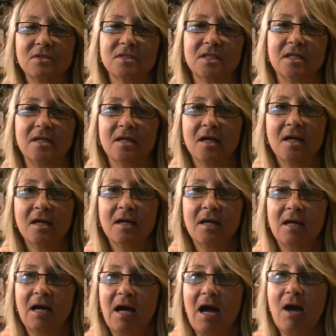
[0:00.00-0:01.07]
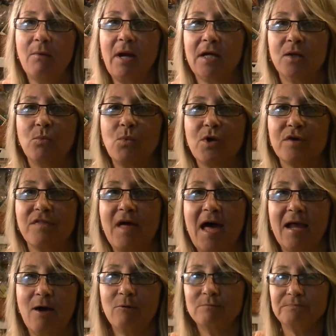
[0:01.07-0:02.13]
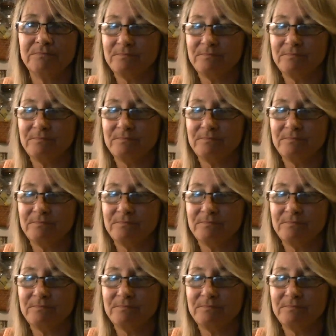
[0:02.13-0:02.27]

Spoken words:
see how I can work that out.